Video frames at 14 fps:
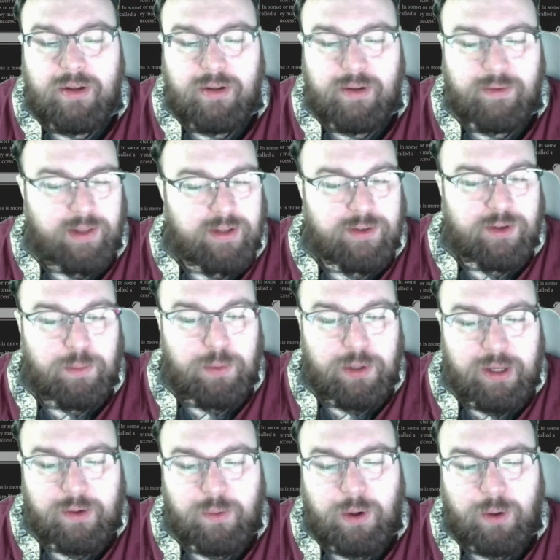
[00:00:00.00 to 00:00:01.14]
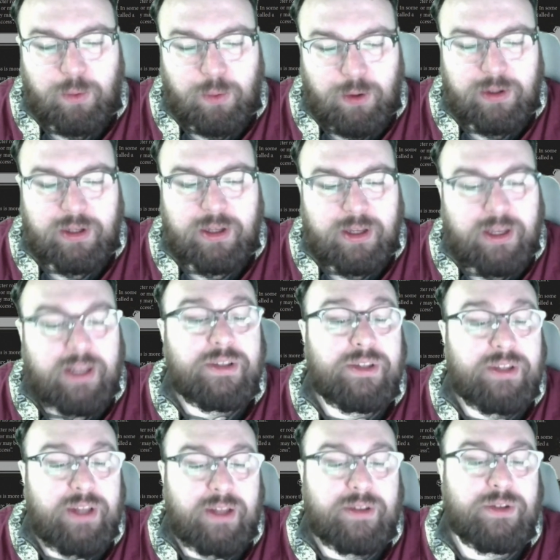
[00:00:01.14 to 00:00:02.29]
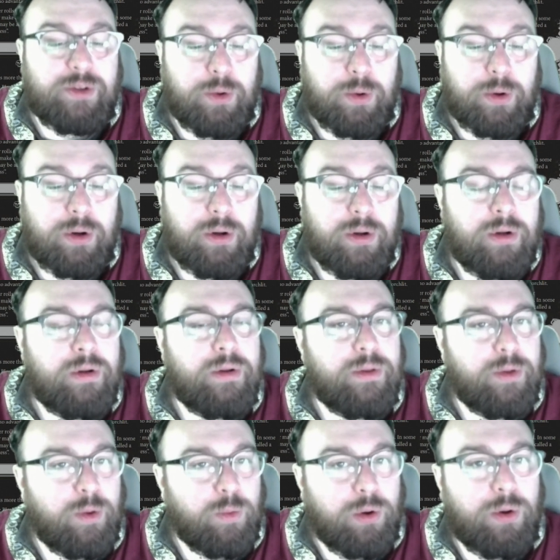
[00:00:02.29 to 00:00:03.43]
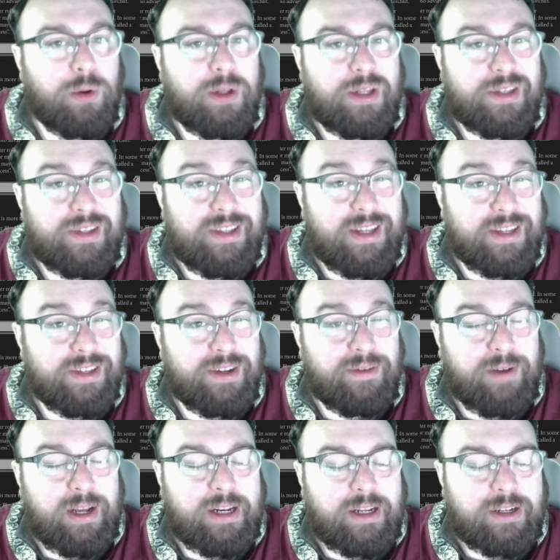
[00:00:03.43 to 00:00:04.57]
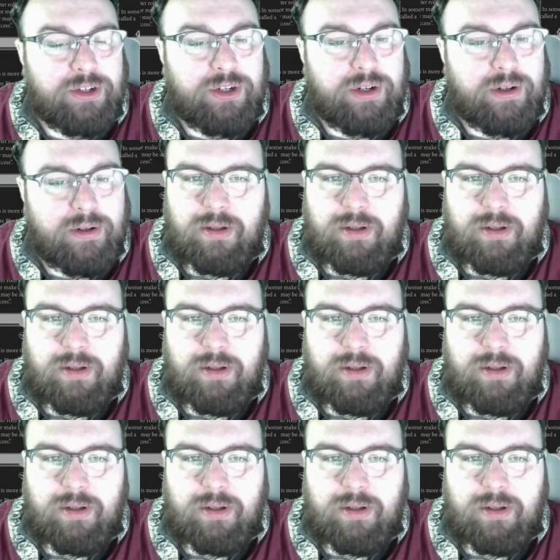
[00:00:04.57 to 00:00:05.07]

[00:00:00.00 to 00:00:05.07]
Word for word: If things are bleak while rolling against death's door, the roll is disadvantaged.